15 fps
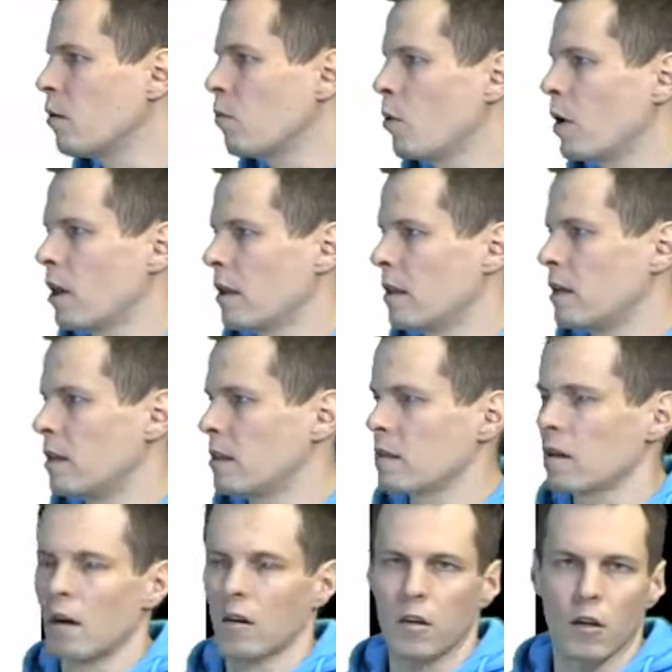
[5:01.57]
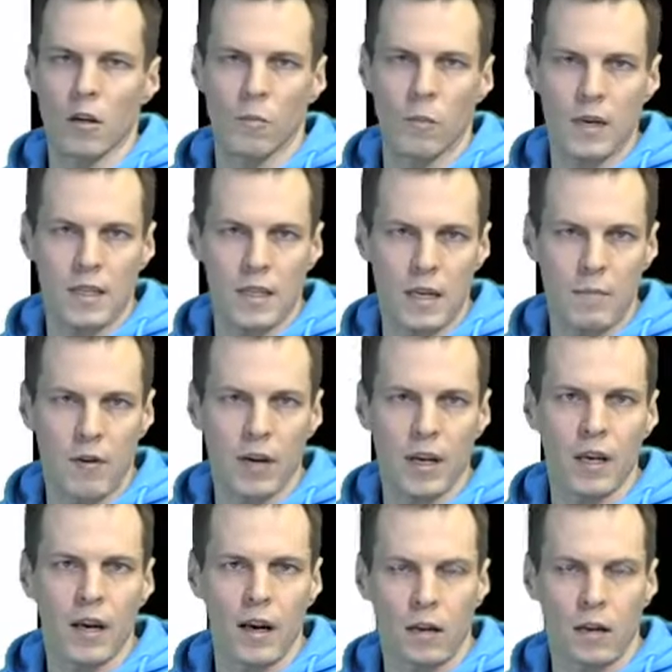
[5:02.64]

well in this article by Simmering and